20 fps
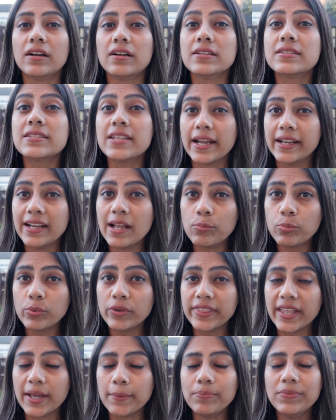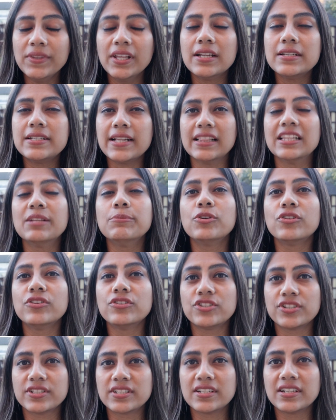sign up with them, tell them you're
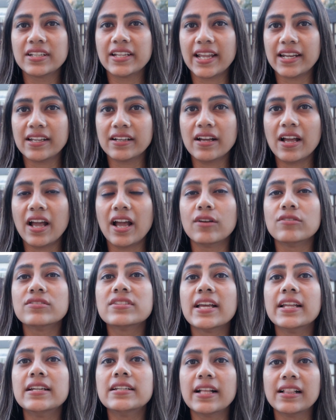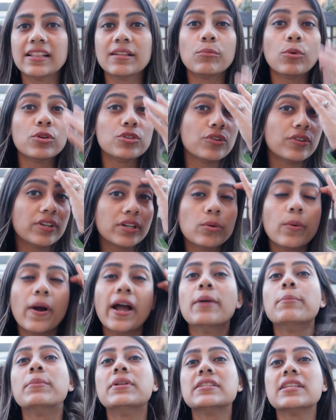interested in getting a house and tell them what your
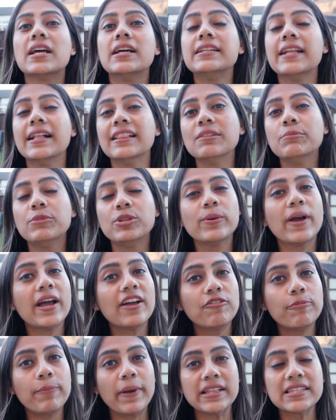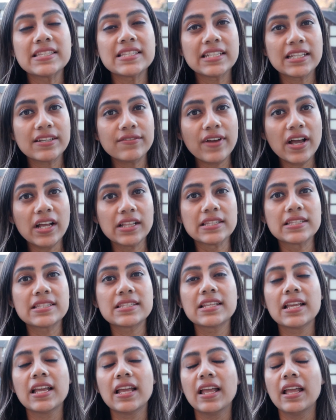requirements are, tell them you have pets in
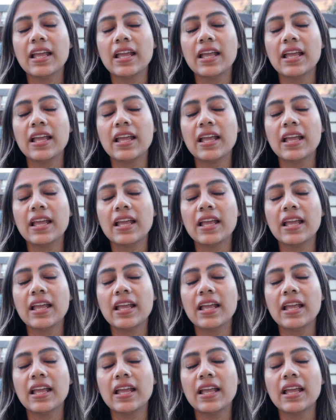advance.